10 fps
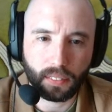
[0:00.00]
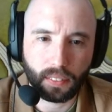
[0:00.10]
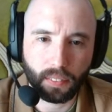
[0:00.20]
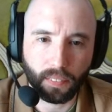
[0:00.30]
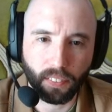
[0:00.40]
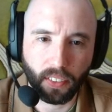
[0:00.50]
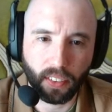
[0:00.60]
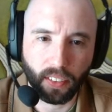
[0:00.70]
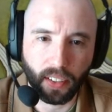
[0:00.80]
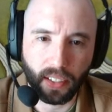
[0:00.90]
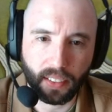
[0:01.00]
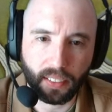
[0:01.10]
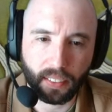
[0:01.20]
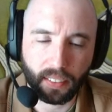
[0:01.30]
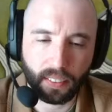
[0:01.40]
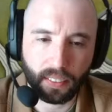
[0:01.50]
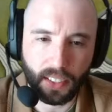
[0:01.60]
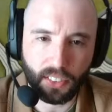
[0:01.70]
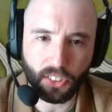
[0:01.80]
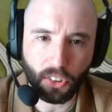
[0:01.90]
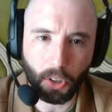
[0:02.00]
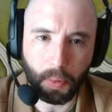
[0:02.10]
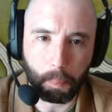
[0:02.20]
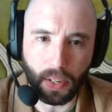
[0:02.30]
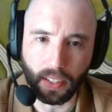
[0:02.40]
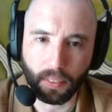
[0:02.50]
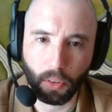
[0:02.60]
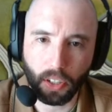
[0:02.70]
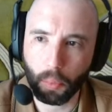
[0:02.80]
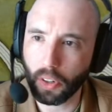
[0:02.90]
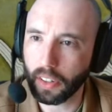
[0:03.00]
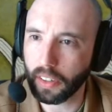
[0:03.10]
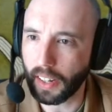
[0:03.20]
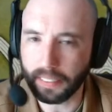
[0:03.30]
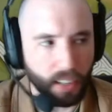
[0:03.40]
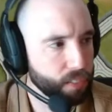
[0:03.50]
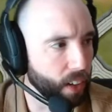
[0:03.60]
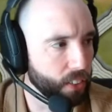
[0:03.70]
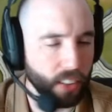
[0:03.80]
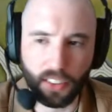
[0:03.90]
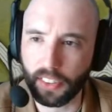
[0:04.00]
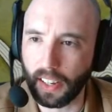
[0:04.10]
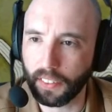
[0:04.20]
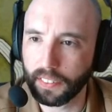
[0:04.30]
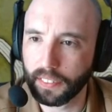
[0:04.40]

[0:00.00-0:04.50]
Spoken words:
I'll put it like... It's just a little bit big. We're gonna knock that font size down.